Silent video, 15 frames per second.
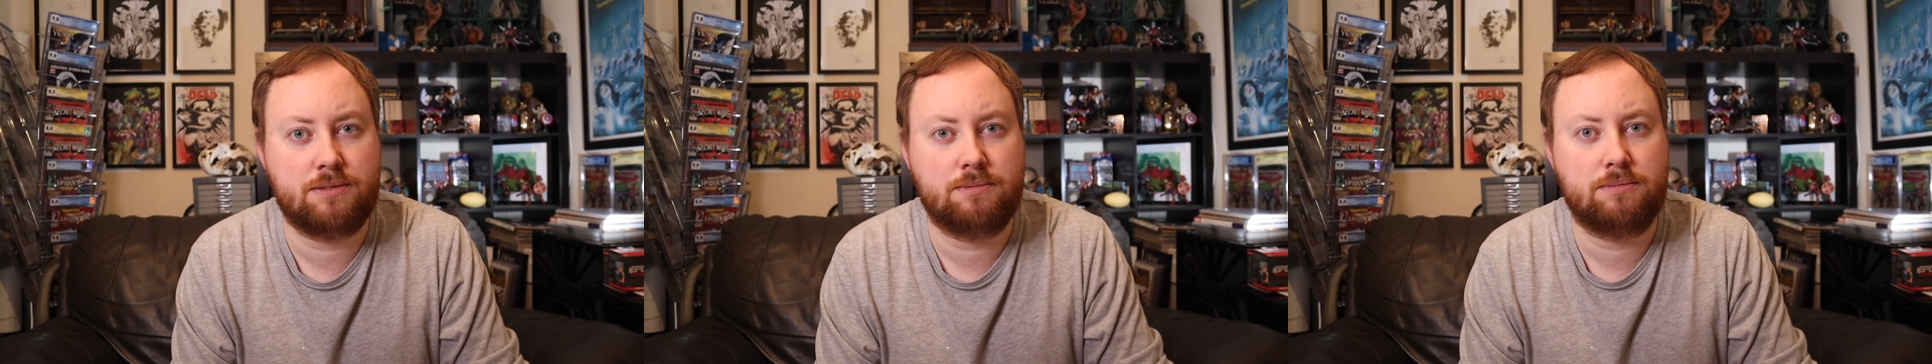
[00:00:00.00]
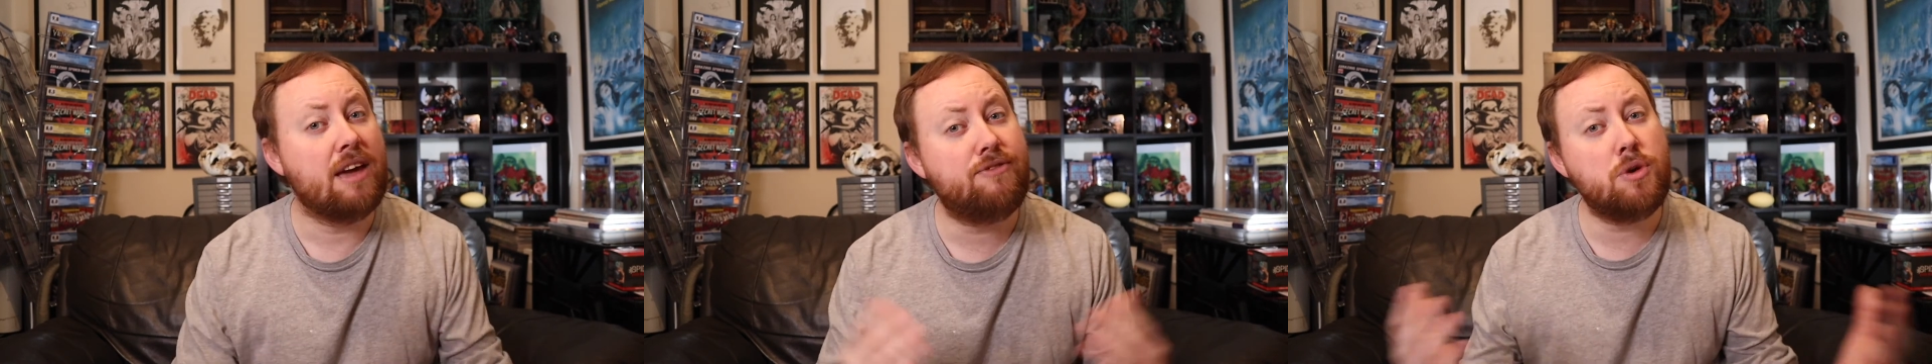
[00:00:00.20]

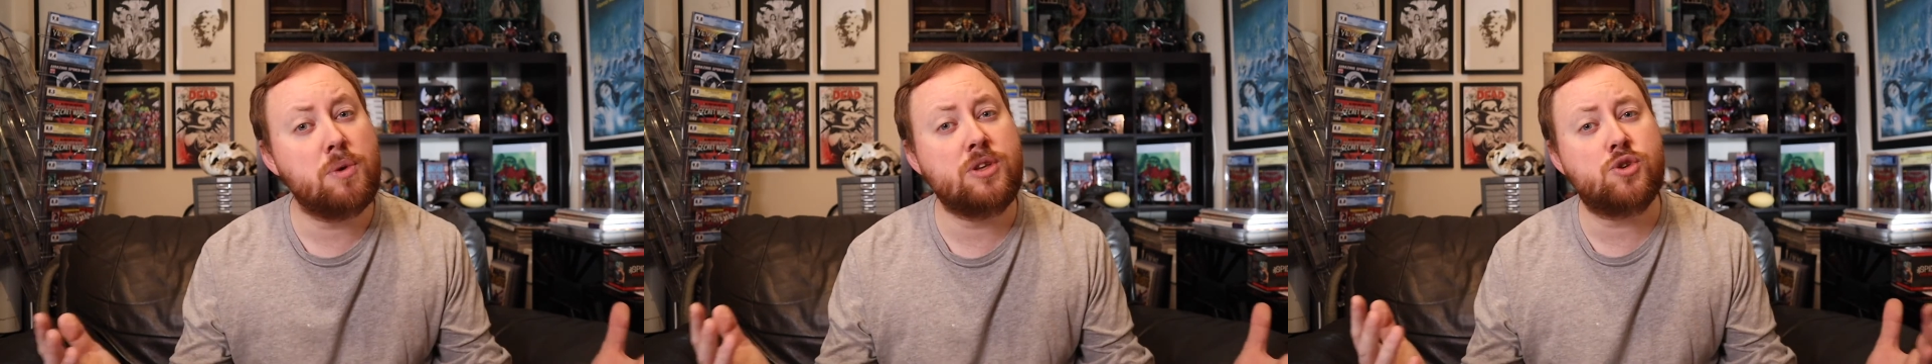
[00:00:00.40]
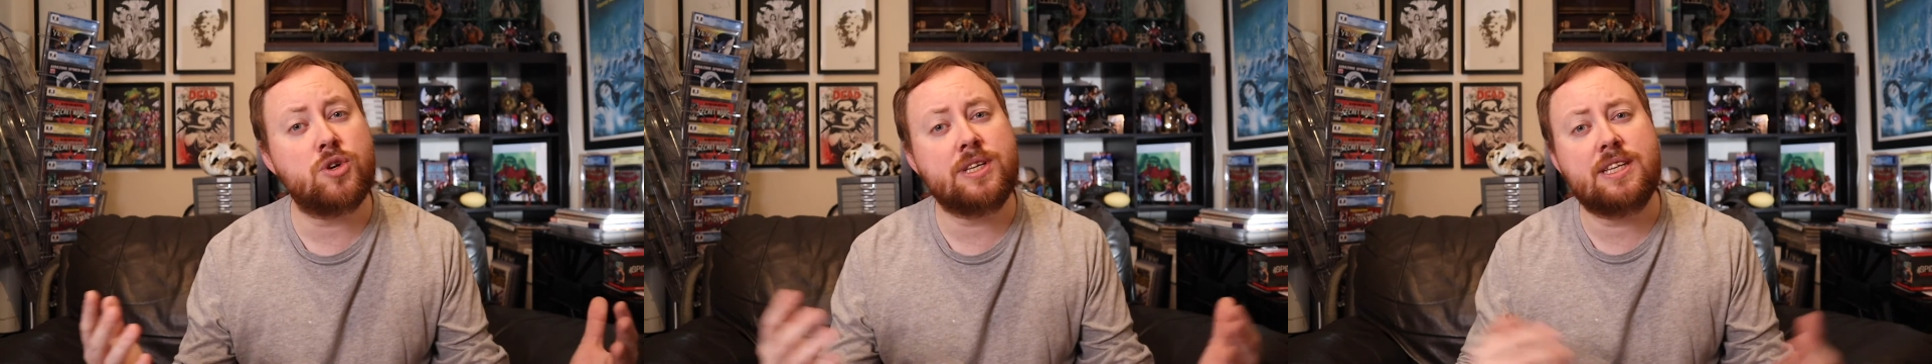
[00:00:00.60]
If you
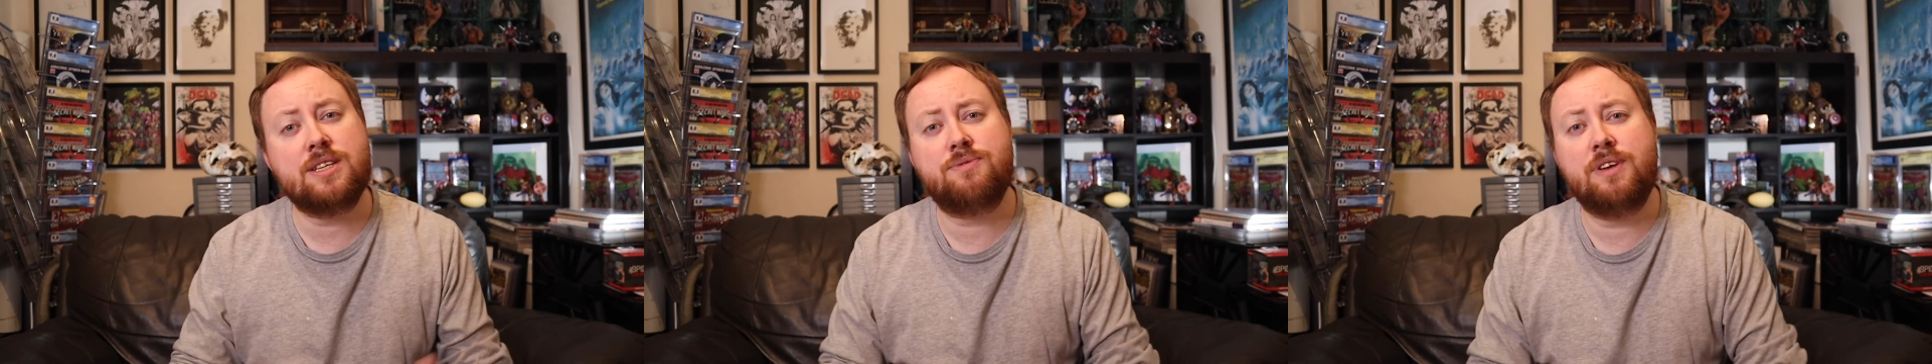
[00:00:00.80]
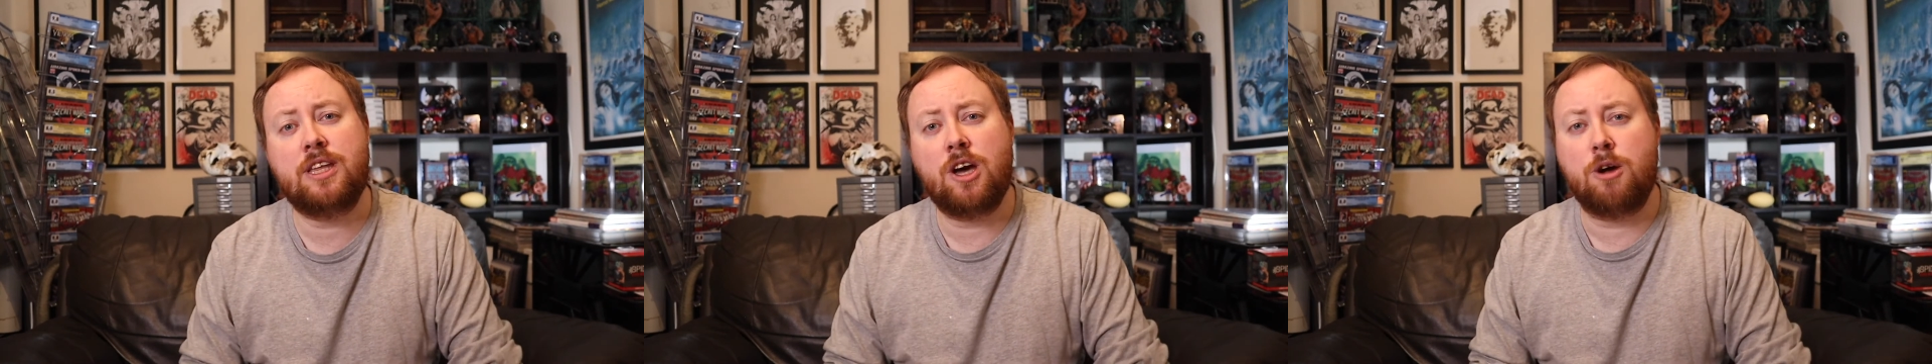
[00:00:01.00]
enjoyed this
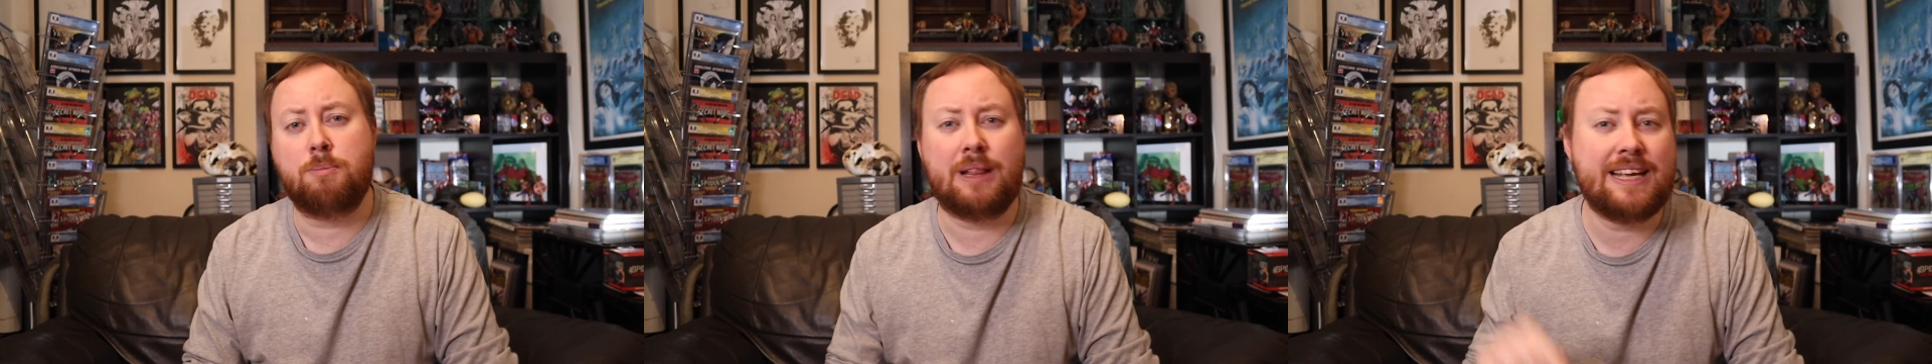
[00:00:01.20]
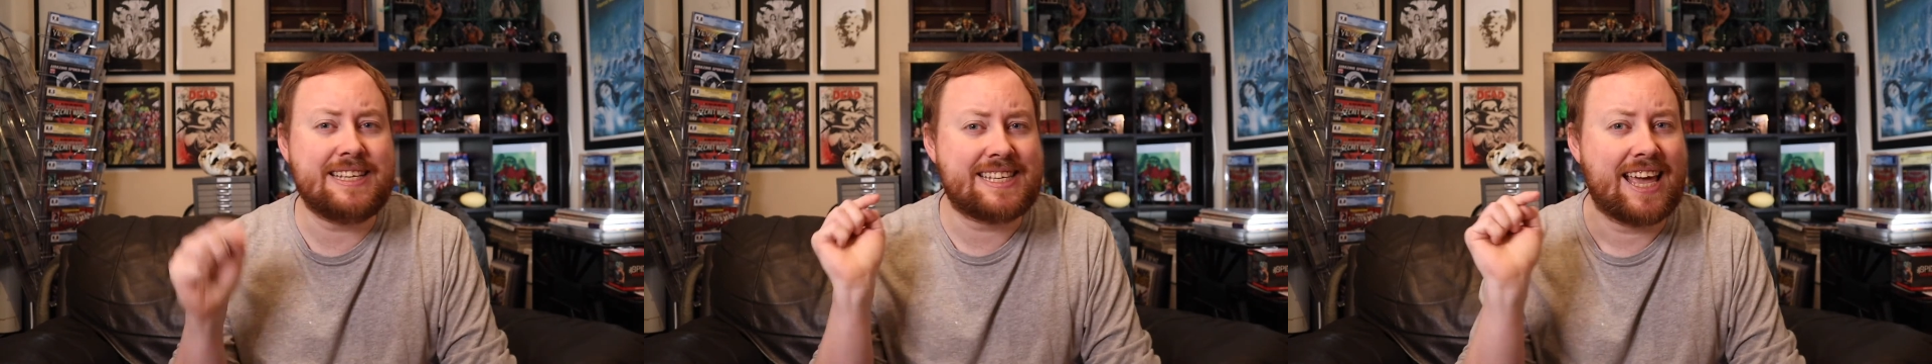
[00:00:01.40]
video,
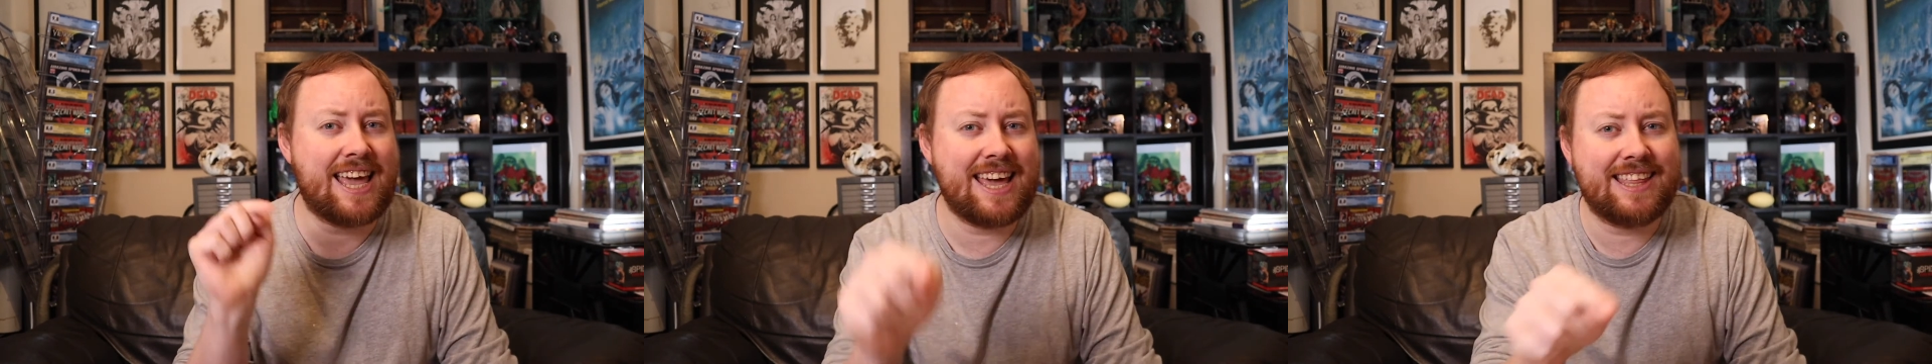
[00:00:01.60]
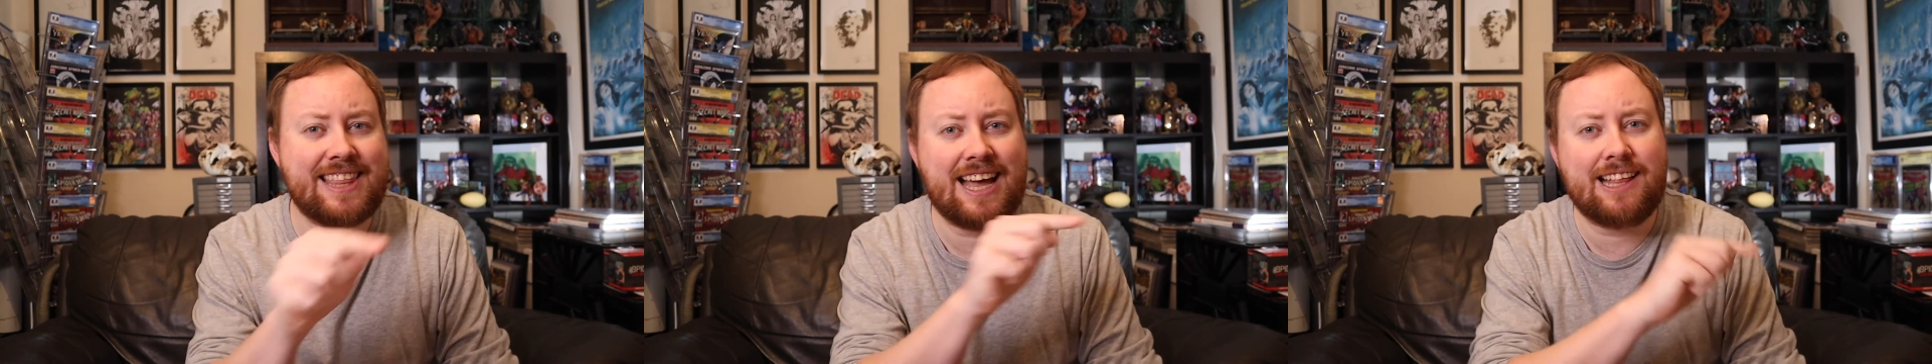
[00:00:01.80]
please
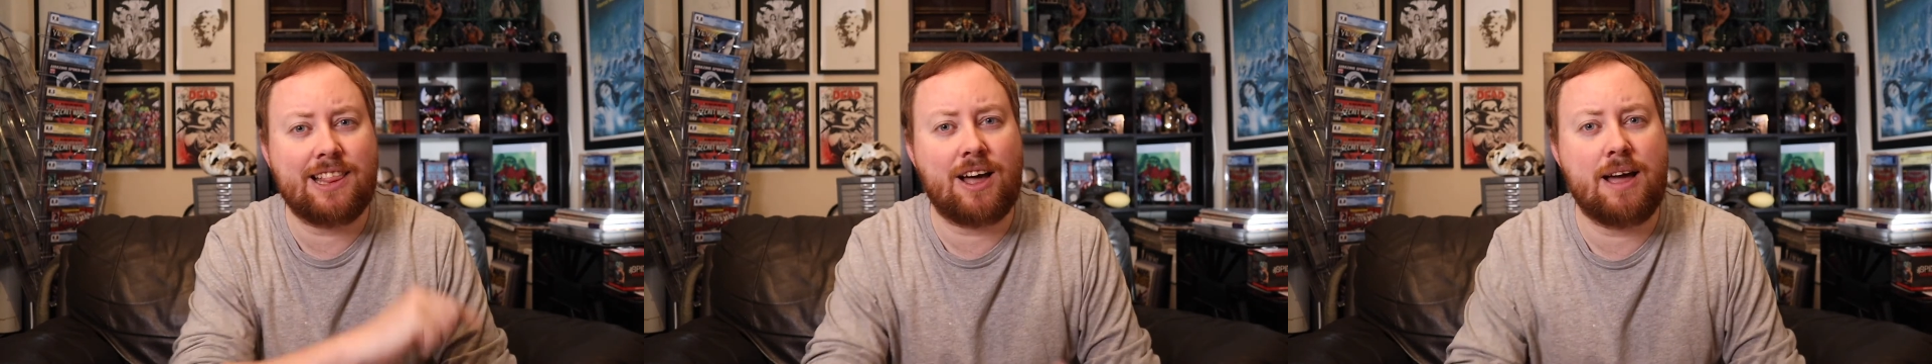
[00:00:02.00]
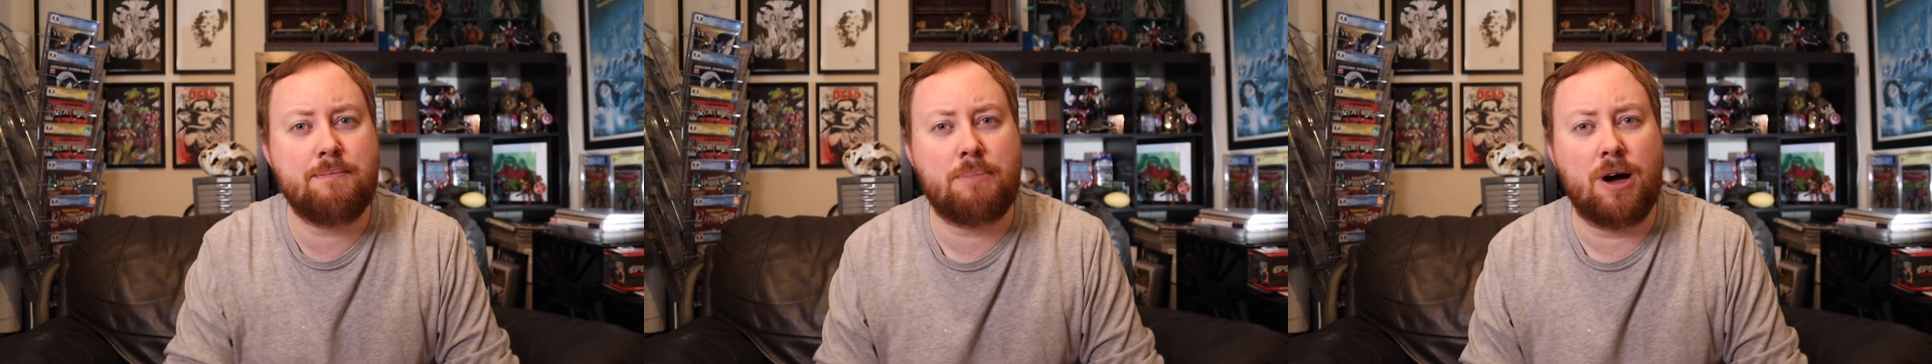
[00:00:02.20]
hit that
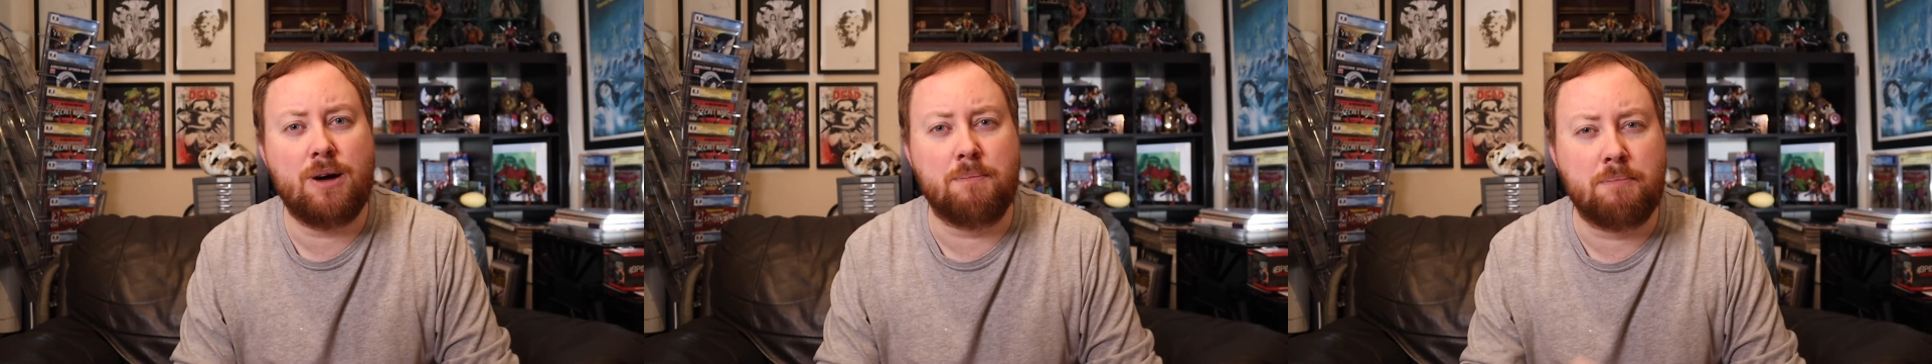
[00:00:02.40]
like button,